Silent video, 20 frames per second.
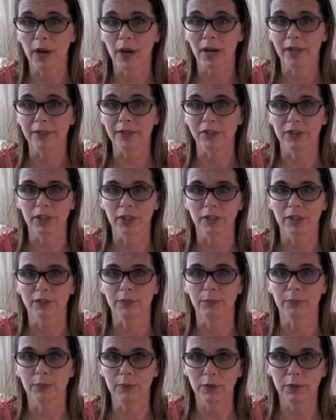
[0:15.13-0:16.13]
I
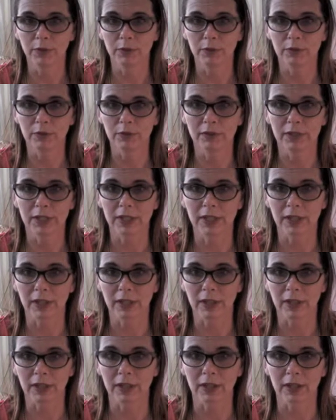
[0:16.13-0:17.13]
just moved to
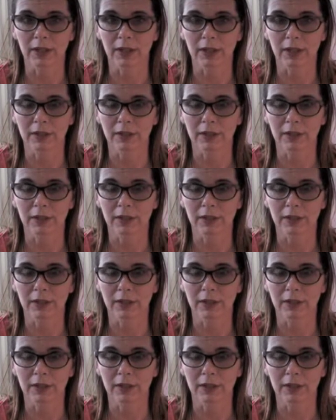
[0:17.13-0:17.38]
Ithaca,